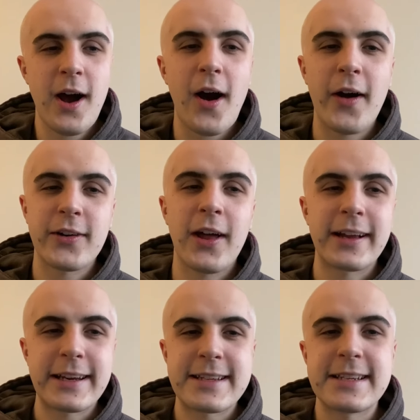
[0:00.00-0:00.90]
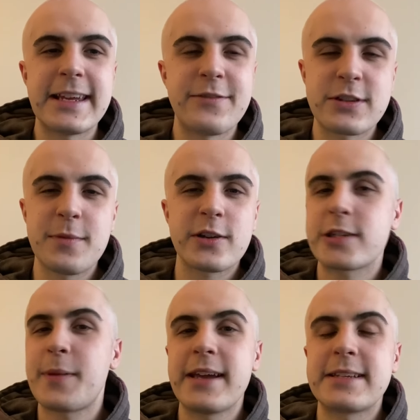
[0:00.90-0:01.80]
aren't likely to leave as much
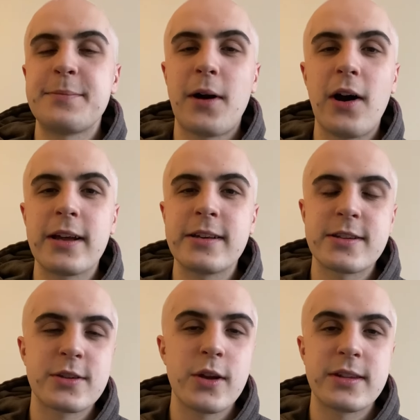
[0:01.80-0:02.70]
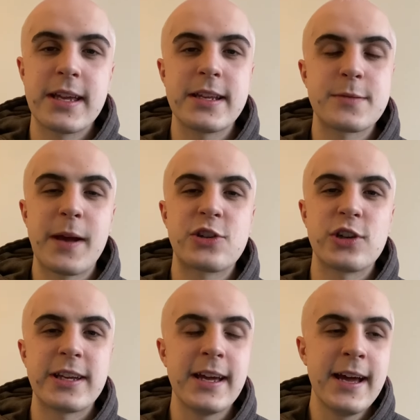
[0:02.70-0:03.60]
space in behind as Stoke did,
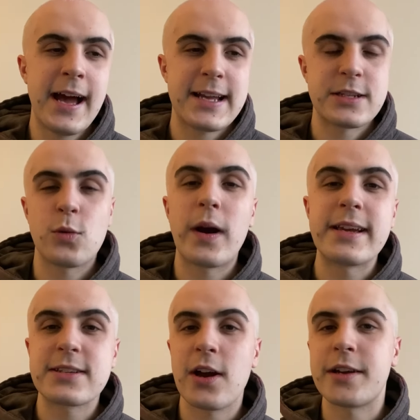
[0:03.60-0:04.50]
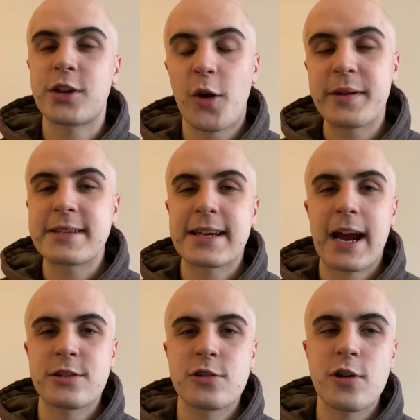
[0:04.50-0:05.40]
especially as an away side coming to
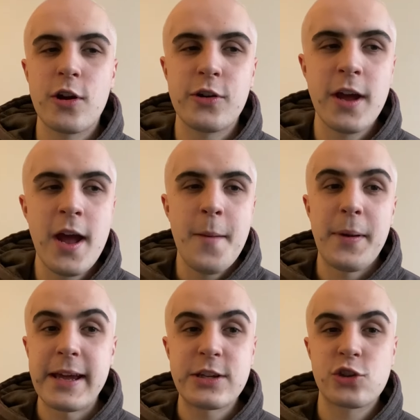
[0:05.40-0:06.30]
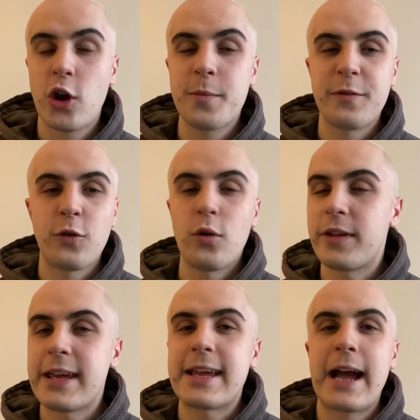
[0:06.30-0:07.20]
Carrow Road. But he's shown before
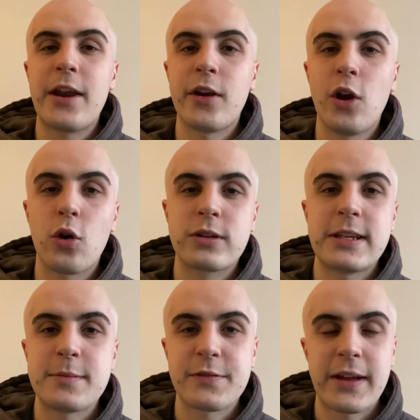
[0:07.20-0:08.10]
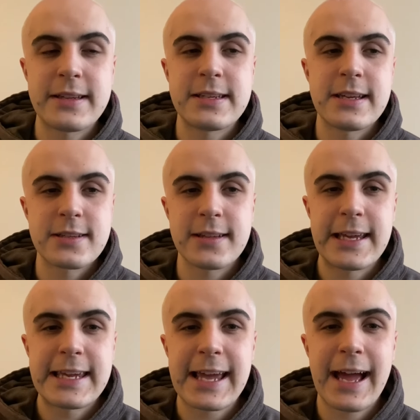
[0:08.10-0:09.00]
that he can unlock deep defences and that
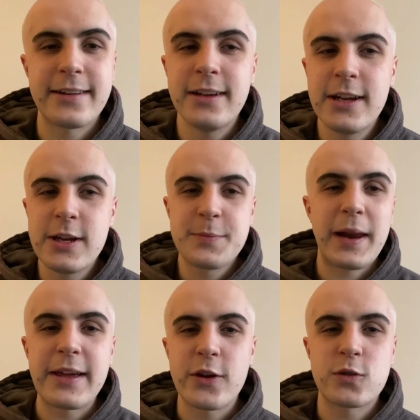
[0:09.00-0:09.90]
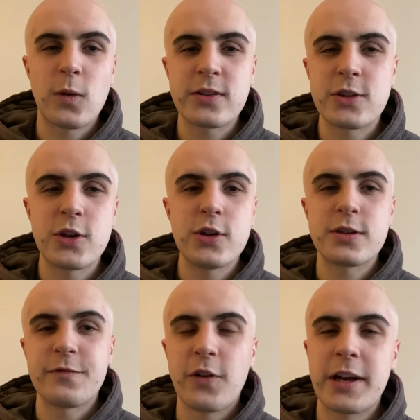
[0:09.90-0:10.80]
he can play those 1-2s
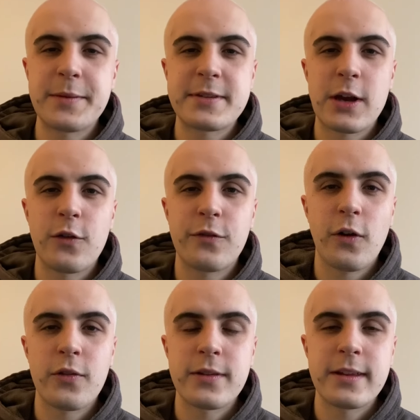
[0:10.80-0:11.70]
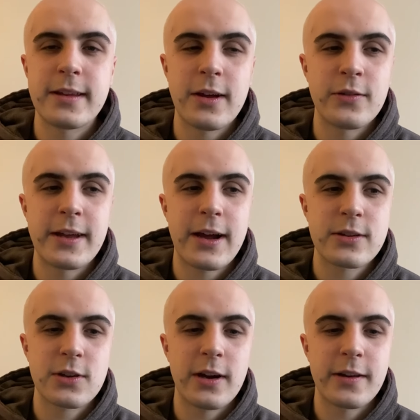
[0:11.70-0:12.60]
and find himself on the
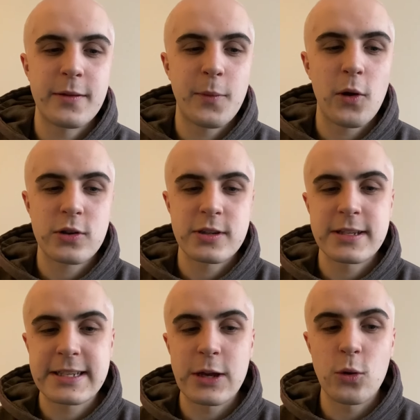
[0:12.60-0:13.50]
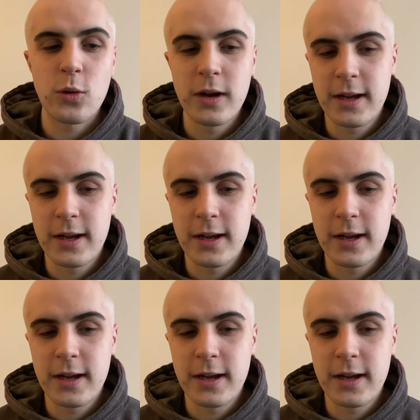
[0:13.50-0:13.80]
outside of the box and still